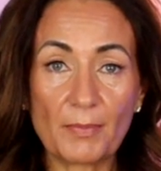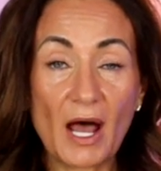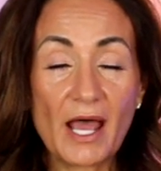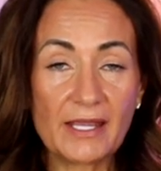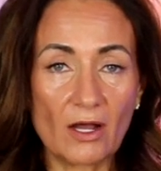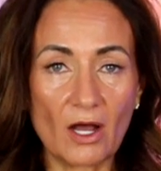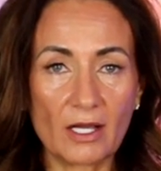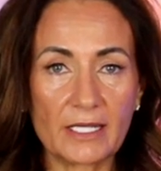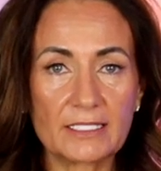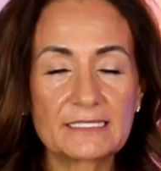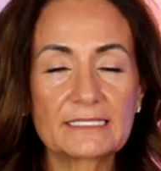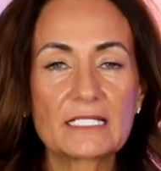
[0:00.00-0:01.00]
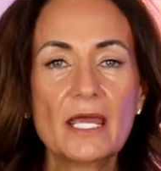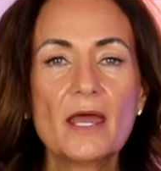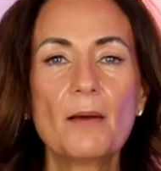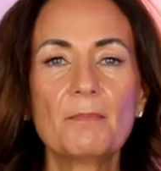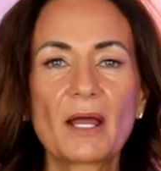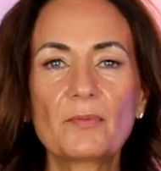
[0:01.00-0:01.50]
by August,
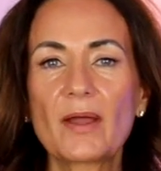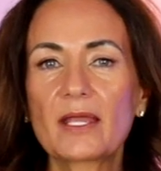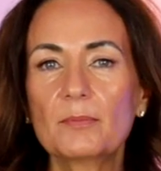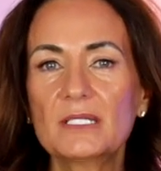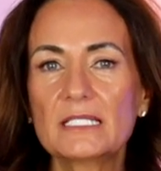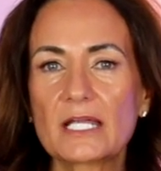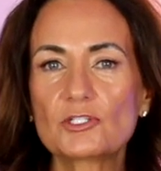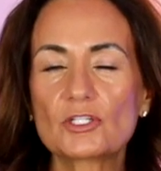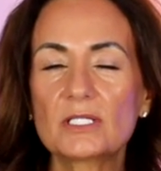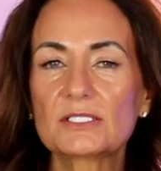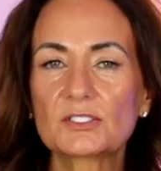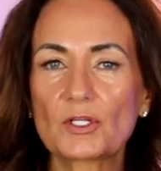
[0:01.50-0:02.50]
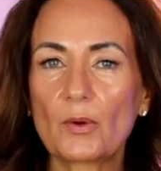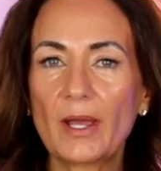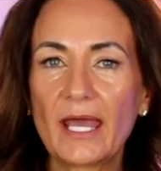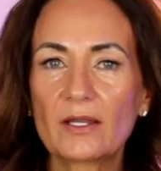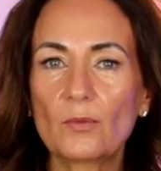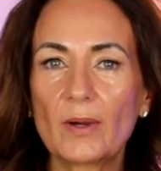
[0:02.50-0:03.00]
my recommendation is to go
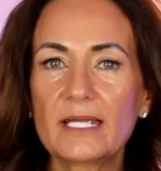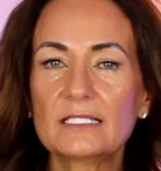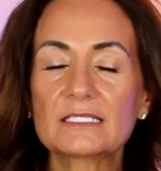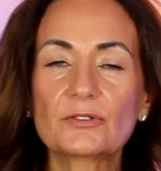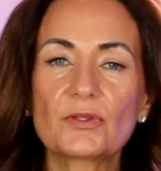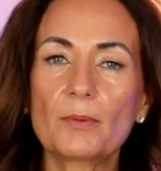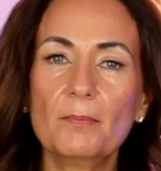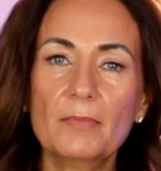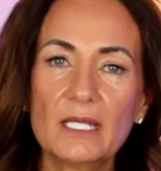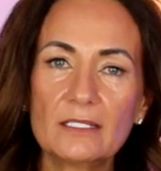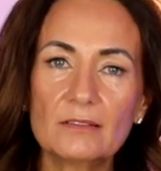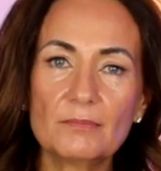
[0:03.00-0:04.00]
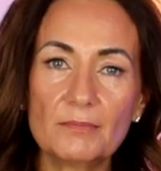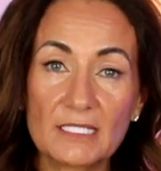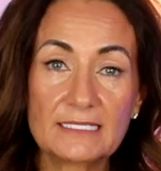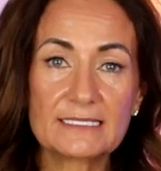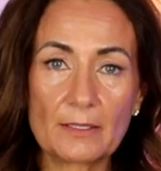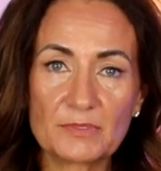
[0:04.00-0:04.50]
ahead and wait until the mid
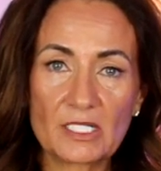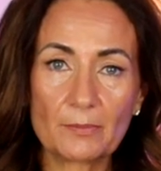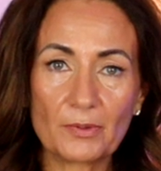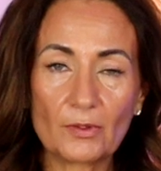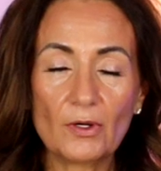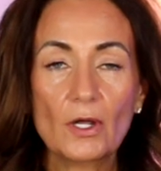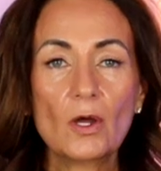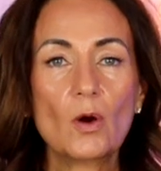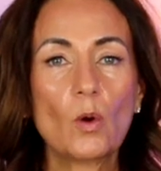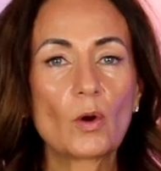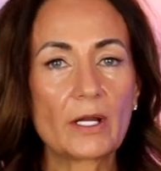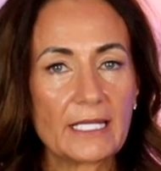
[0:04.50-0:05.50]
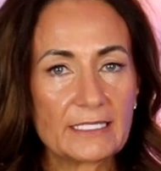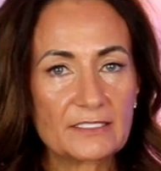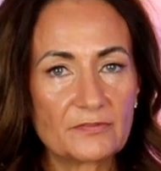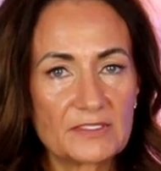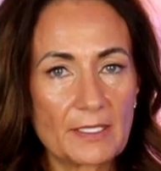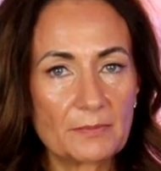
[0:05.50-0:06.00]
mid September or end
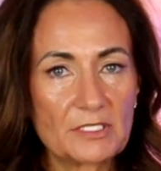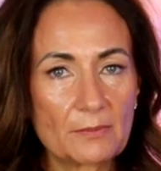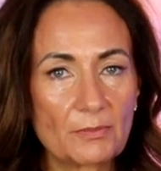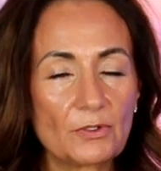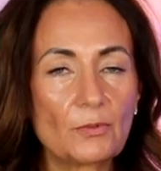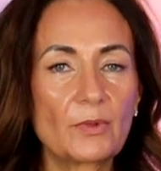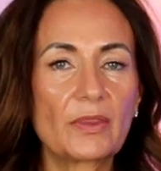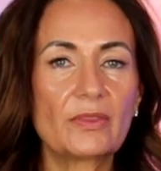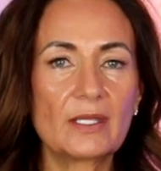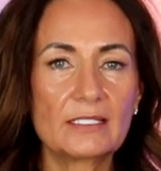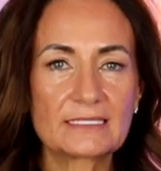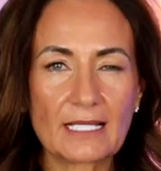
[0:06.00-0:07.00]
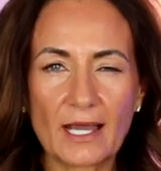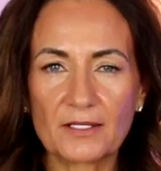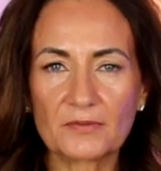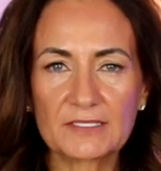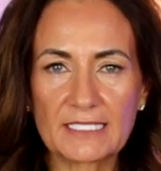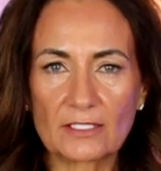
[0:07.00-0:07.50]
of September when things kind
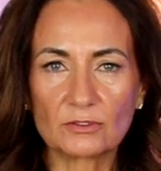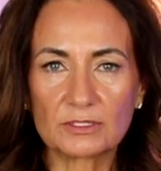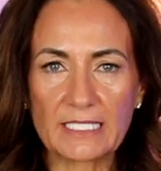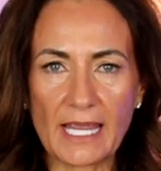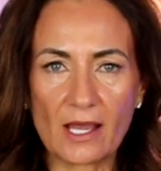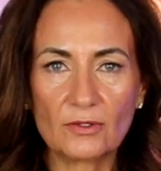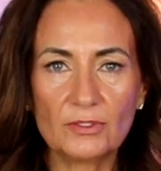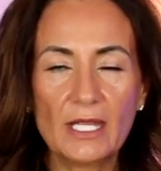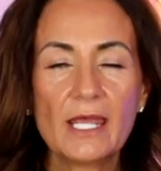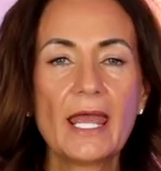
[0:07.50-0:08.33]
of settle down.